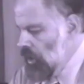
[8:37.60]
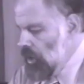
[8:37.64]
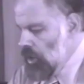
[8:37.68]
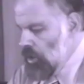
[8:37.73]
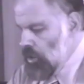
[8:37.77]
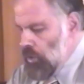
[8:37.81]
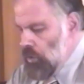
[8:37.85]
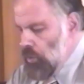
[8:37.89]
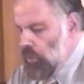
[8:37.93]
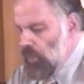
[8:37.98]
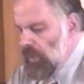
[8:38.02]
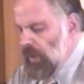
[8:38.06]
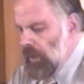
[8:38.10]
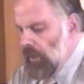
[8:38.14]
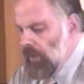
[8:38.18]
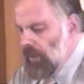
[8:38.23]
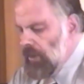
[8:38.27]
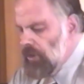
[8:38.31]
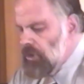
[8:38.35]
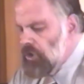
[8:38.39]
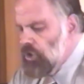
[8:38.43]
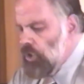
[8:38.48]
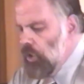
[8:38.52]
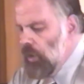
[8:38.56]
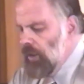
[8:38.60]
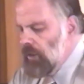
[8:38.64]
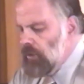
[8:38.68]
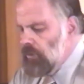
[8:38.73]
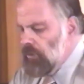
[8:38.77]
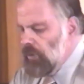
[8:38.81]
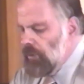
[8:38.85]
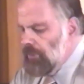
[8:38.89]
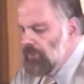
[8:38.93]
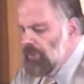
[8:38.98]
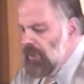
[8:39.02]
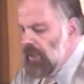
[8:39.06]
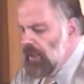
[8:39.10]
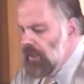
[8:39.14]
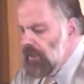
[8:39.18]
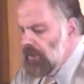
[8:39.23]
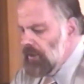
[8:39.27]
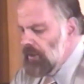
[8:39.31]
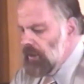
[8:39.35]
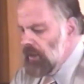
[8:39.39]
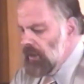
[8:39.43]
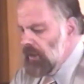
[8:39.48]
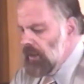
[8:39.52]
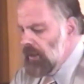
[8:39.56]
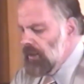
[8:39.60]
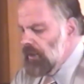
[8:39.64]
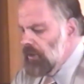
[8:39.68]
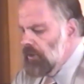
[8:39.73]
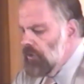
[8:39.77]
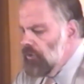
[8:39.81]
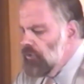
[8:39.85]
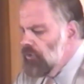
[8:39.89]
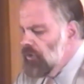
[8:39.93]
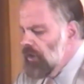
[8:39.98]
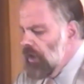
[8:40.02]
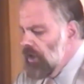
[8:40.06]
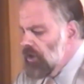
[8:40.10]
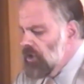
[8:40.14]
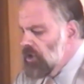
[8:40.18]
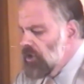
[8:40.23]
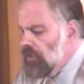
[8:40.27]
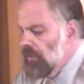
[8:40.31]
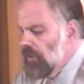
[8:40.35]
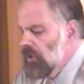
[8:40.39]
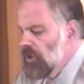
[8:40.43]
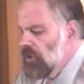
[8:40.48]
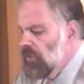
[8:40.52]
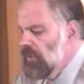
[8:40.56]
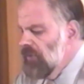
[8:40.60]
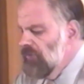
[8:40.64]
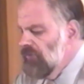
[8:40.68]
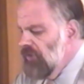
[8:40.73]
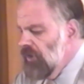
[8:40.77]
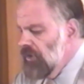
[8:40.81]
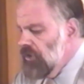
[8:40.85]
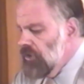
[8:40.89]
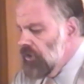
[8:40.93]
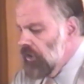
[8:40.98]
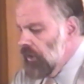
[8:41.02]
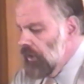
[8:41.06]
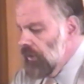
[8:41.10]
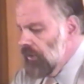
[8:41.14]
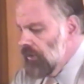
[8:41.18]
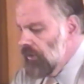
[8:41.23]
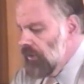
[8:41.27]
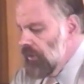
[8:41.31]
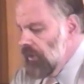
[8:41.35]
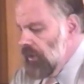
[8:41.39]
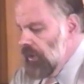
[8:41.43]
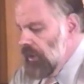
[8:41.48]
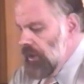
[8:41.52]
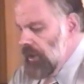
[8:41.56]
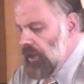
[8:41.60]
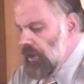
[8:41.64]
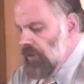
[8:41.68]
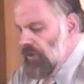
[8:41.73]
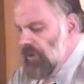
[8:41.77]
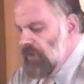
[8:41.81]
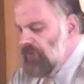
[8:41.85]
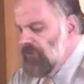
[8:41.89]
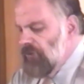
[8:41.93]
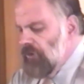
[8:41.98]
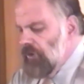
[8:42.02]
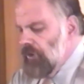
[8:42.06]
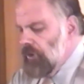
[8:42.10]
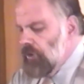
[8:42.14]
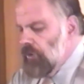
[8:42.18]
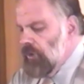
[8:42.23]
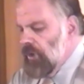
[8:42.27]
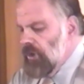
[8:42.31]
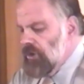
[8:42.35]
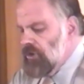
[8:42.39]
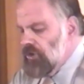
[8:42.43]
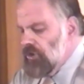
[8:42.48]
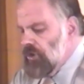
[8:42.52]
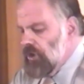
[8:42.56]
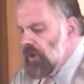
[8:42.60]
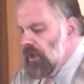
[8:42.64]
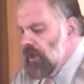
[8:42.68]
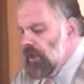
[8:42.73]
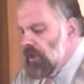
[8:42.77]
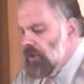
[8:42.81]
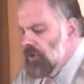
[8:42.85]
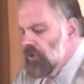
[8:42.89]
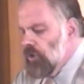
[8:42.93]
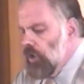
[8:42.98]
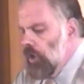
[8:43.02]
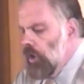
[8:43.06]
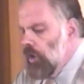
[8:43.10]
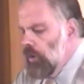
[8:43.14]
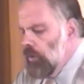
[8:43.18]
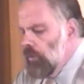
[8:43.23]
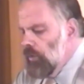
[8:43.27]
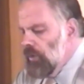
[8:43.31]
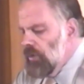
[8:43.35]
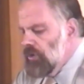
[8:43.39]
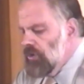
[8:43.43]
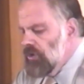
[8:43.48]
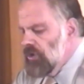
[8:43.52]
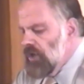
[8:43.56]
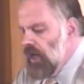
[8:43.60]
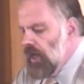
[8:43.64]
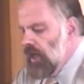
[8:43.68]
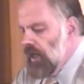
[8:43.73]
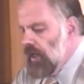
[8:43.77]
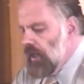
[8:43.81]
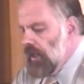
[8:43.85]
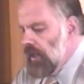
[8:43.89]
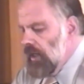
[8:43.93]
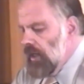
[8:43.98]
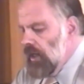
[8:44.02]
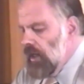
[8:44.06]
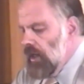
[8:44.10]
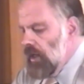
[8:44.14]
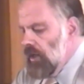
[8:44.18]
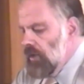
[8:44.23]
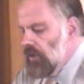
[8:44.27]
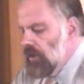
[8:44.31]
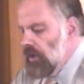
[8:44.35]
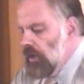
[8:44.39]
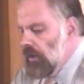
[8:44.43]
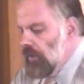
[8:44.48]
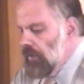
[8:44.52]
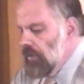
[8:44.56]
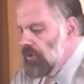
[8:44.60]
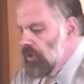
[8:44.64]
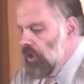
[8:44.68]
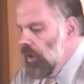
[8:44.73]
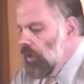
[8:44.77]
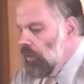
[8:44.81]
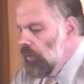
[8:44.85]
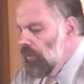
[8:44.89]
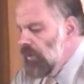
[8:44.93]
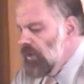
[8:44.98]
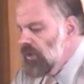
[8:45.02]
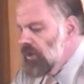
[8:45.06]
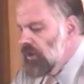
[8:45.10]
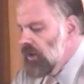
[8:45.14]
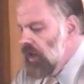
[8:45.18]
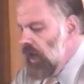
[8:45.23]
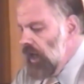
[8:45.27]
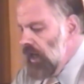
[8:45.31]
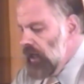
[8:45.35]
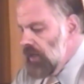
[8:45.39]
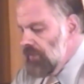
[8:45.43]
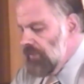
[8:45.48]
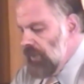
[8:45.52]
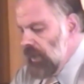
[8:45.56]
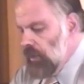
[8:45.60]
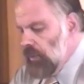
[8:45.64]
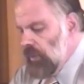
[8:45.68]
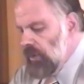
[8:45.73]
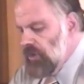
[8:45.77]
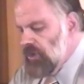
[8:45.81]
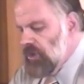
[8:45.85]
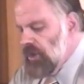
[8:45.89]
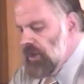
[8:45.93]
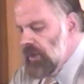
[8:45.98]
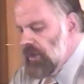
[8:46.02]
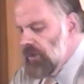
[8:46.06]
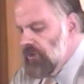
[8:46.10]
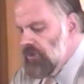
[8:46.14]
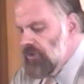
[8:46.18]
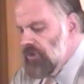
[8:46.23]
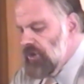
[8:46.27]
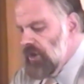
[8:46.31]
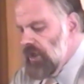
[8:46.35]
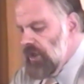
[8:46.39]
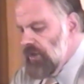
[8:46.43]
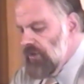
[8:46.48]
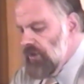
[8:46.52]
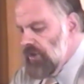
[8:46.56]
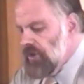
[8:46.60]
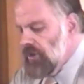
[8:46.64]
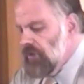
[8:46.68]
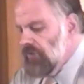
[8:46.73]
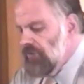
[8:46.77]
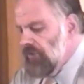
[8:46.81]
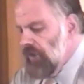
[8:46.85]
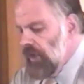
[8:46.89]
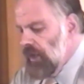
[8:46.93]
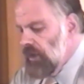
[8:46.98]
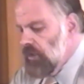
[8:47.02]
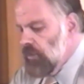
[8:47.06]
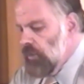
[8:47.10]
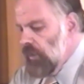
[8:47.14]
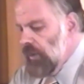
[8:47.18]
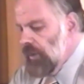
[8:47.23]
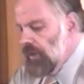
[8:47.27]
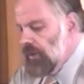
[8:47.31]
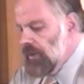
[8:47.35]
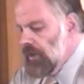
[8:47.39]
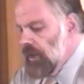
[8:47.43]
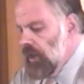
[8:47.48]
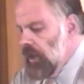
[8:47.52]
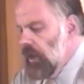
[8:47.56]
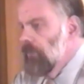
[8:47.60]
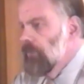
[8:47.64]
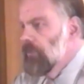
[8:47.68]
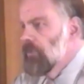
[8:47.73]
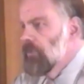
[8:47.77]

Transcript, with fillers: we are enjoined repeatedly in the New Testament to be vigilant, that for the Christian it is always day. There is always light by which he can see this event when it comes.